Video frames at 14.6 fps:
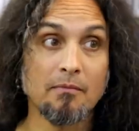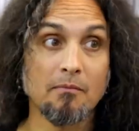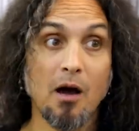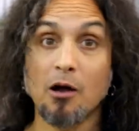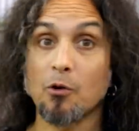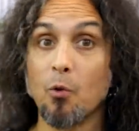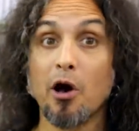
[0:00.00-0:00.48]

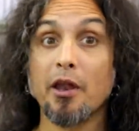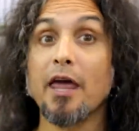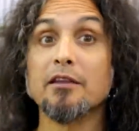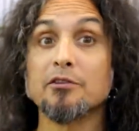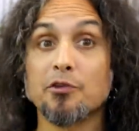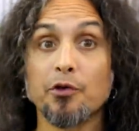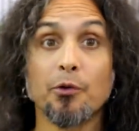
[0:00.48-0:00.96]
Mach one
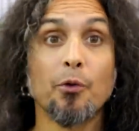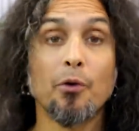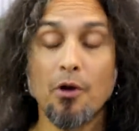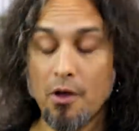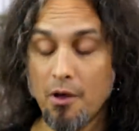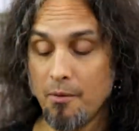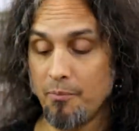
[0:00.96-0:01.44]
and two,
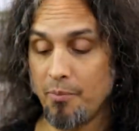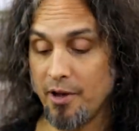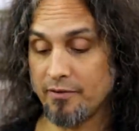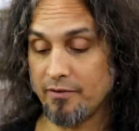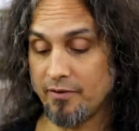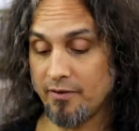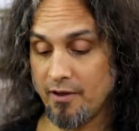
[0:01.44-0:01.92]

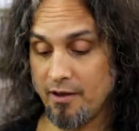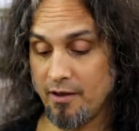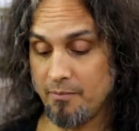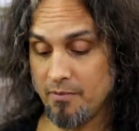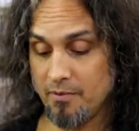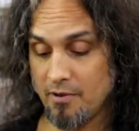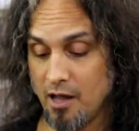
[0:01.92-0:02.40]
but
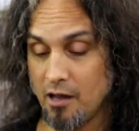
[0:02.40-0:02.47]
um,